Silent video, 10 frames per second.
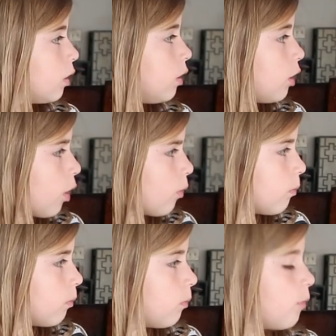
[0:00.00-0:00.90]
No.
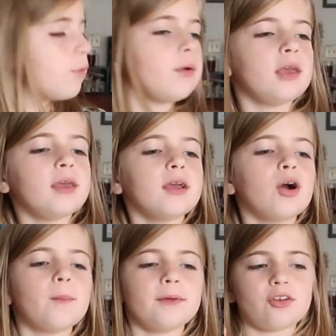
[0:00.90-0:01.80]
We
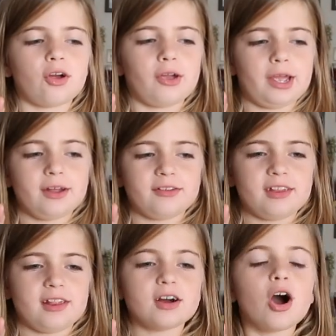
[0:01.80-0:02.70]
opened our eggs in
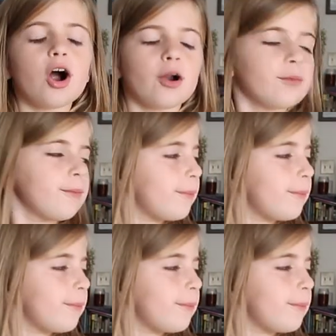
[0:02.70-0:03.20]
the car.